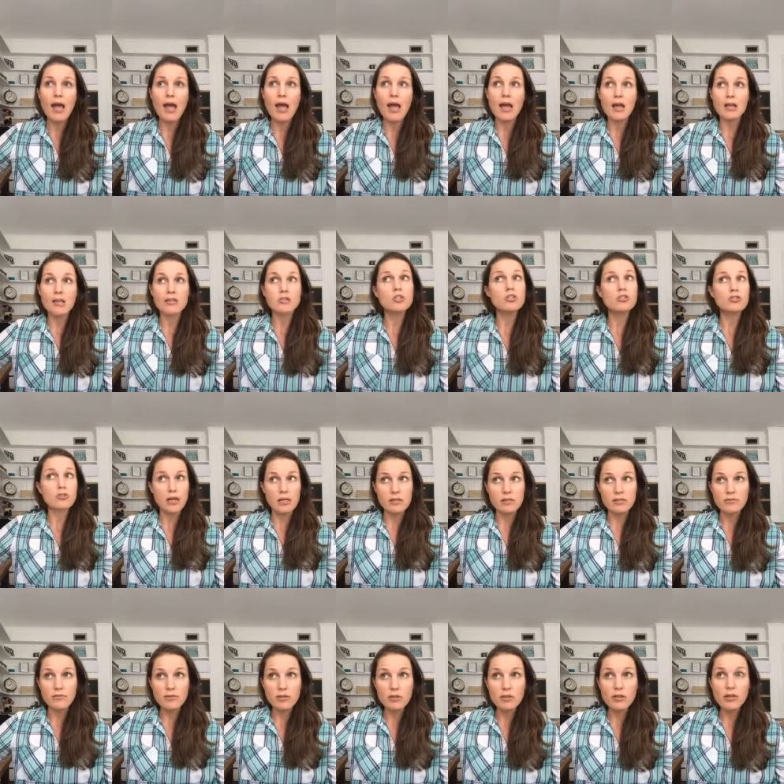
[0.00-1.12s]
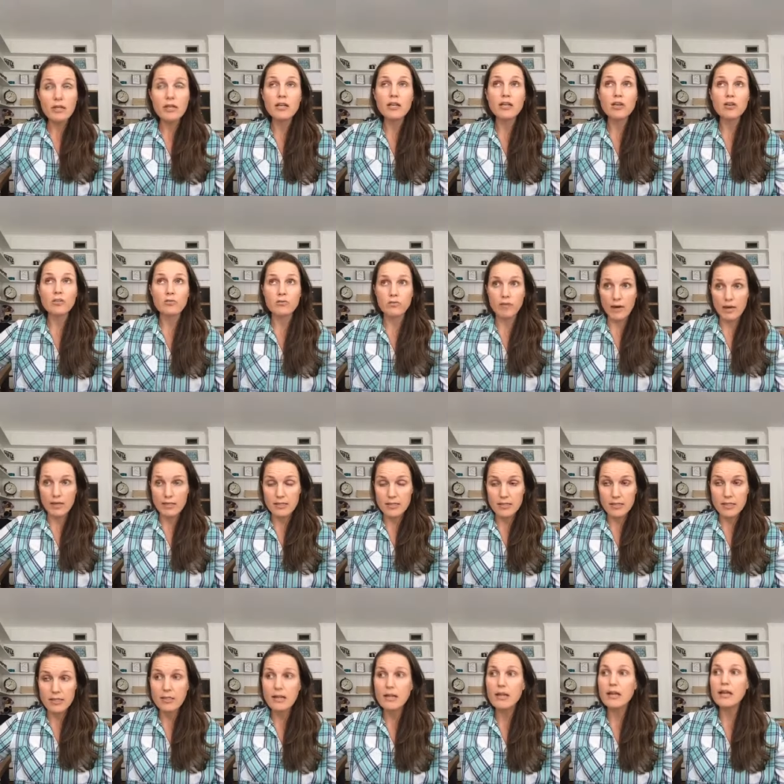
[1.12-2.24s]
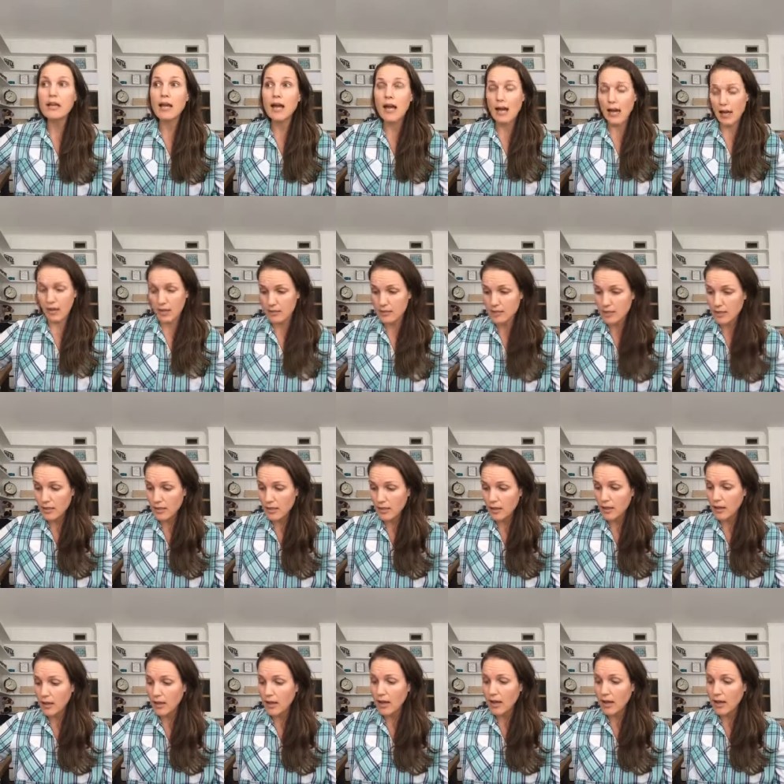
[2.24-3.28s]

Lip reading: and stressful and crazy and hectic